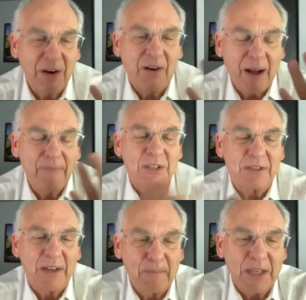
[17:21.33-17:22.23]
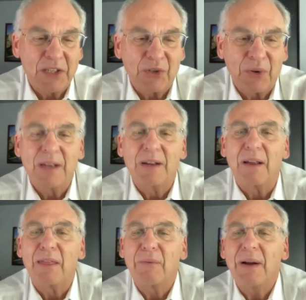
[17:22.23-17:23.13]
obviously a mystery and
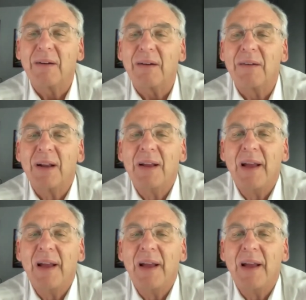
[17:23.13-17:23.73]
a thriller,